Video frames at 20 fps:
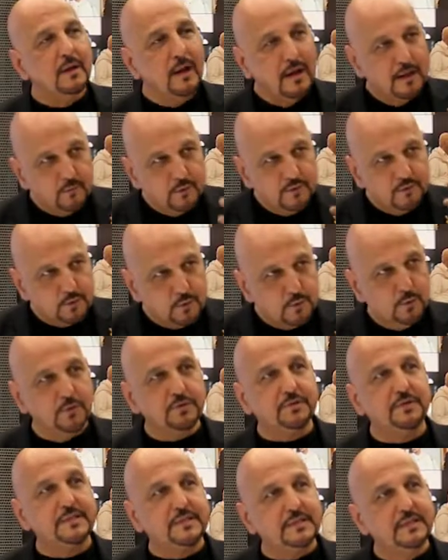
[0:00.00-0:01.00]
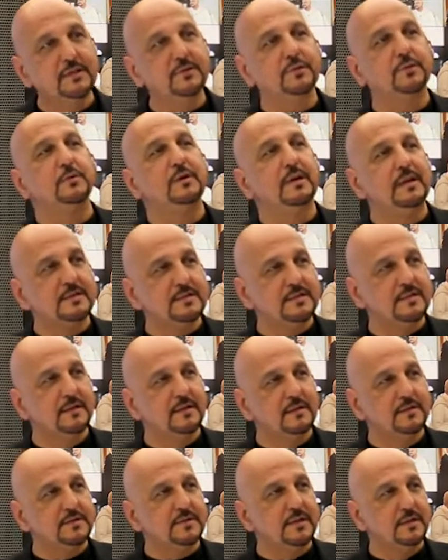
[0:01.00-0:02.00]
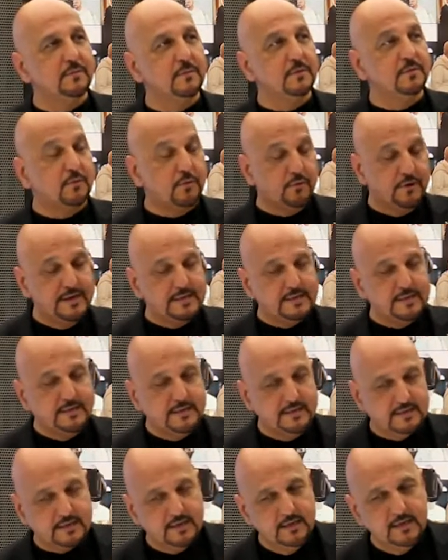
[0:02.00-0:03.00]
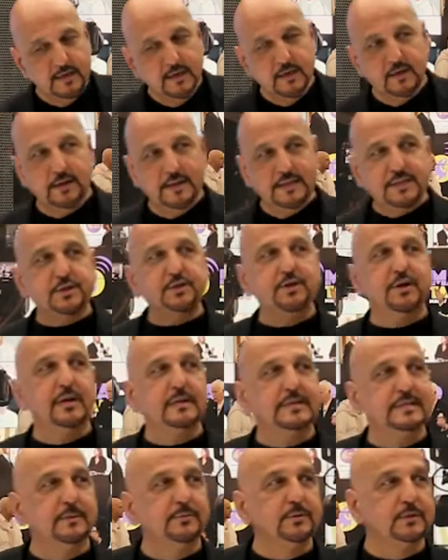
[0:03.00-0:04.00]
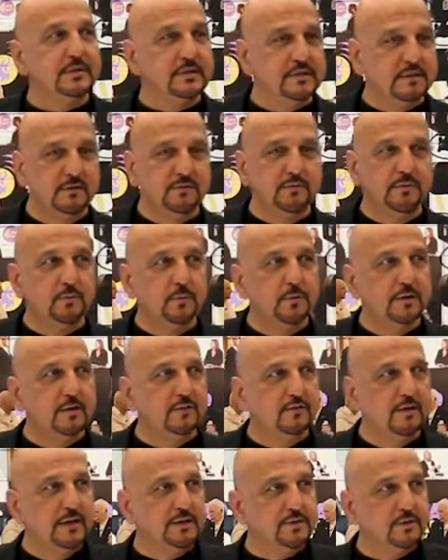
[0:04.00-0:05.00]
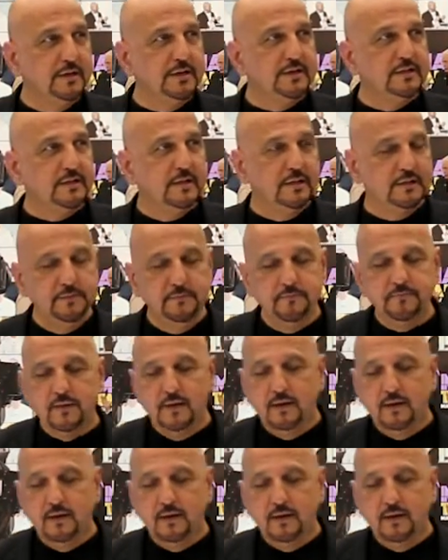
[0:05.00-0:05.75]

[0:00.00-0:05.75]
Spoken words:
and we've thought this thing through ourselves and we've created this. Let's share some of the stuff that we have actually done,